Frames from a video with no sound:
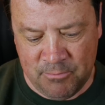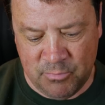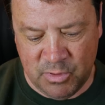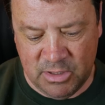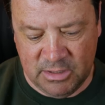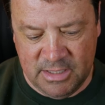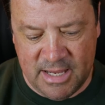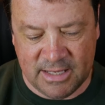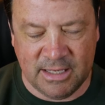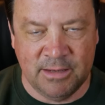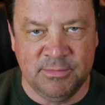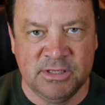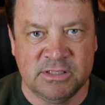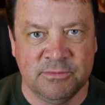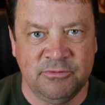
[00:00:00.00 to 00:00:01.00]
But yeah,
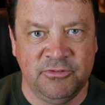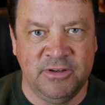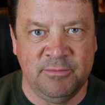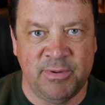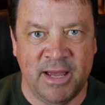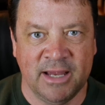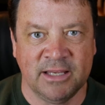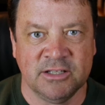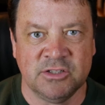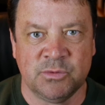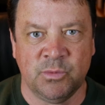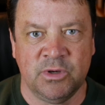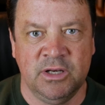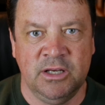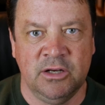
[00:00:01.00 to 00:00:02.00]
give me some feedback. I
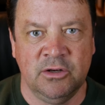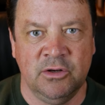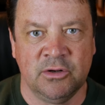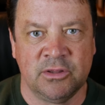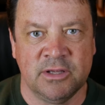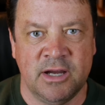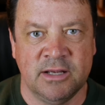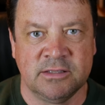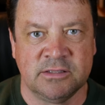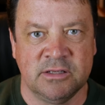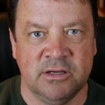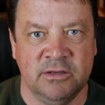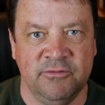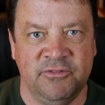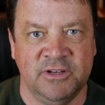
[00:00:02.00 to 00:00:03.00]
just want to hear your thoughts
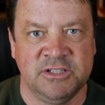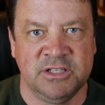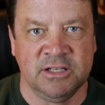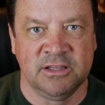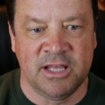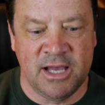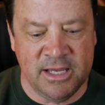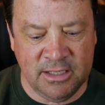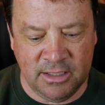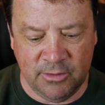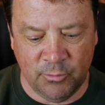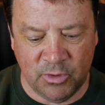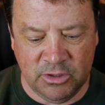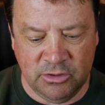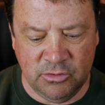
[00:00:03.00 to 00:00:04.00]
on fishing line
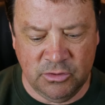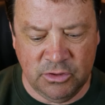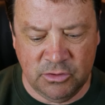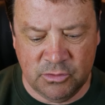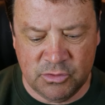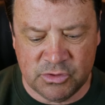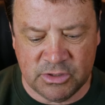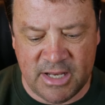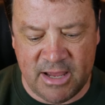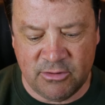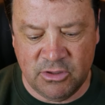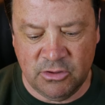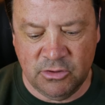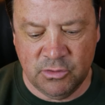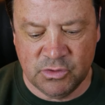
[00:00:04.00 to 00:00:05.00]
and what you use and how
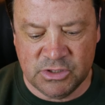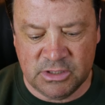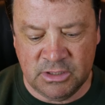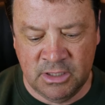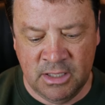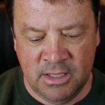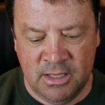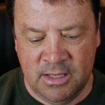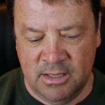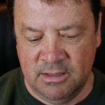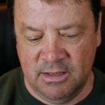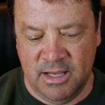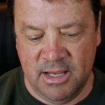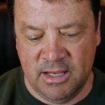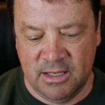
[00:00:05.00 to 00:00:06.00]
you use it.
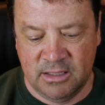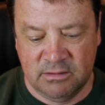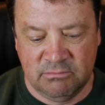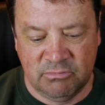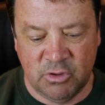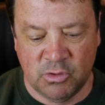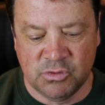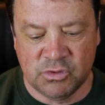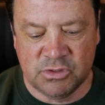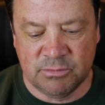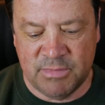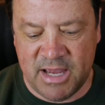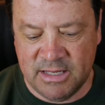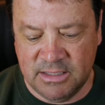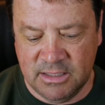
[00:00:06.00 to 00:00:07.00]
And those are
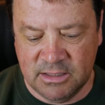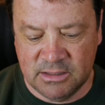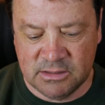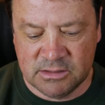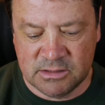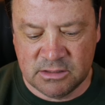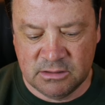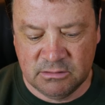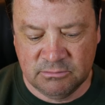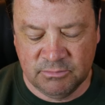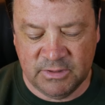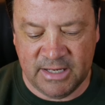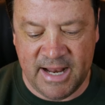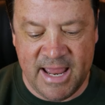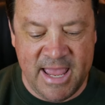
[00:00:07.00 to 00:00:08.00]
some ideas
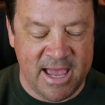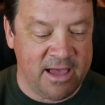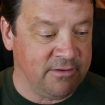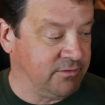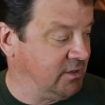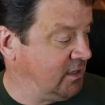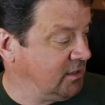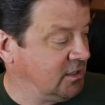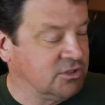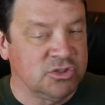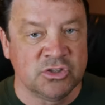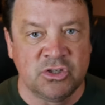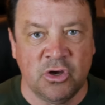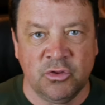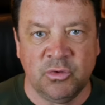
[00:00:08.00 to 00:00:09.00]
that I have. And let's
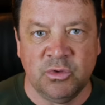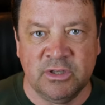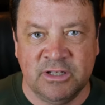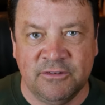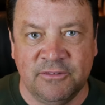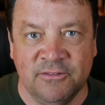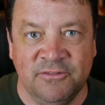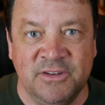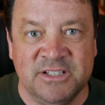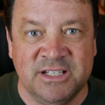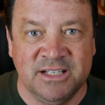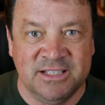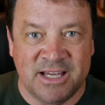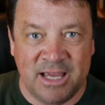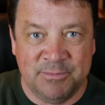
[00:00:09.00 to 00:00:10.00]
just go through the different
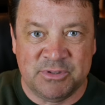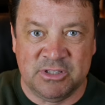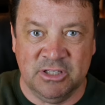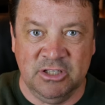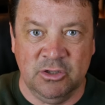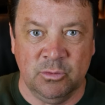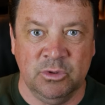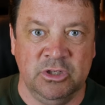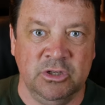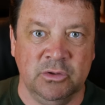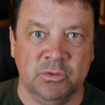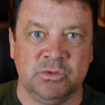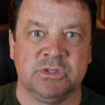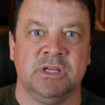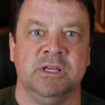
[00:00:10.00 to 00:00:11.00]
fishing types that you would
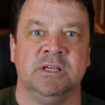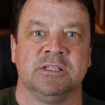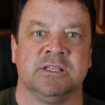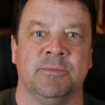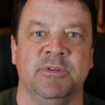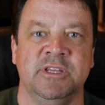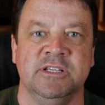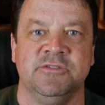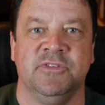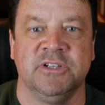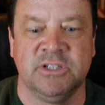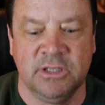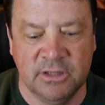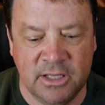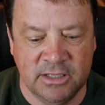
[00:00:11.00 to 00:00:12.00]
use some of these
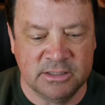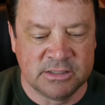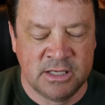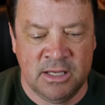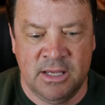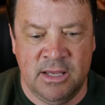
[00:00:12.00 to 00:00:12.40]
fishing lines.